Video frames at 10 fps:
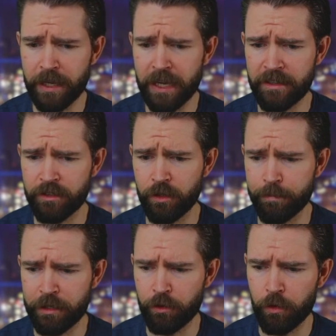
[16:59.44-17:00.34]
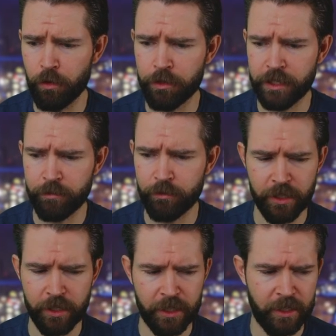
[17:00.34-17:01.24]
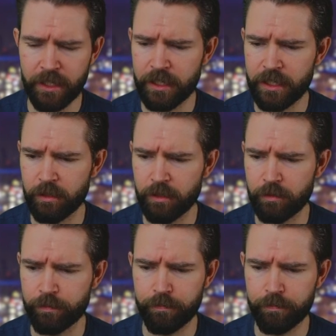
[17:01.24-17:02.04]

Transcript: parts to be rewarded, I'm just going to hit the little